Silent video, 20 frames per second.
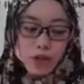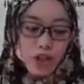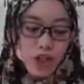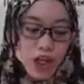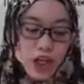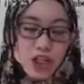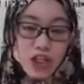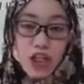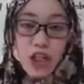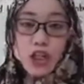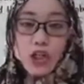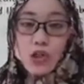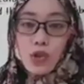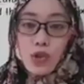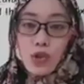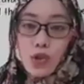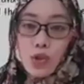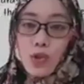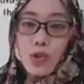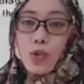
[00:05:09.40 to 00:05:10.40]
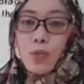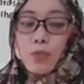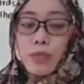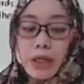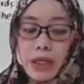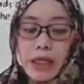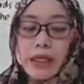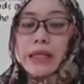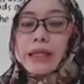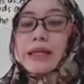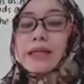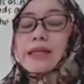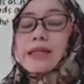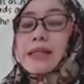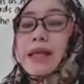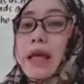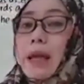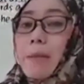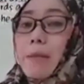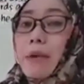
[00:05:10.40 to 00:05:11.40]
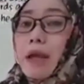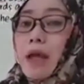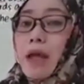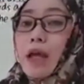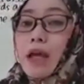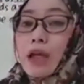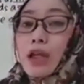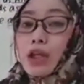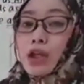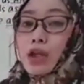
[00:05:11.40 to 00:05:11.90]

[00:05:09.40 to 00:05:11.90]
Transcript: have to change it to be the same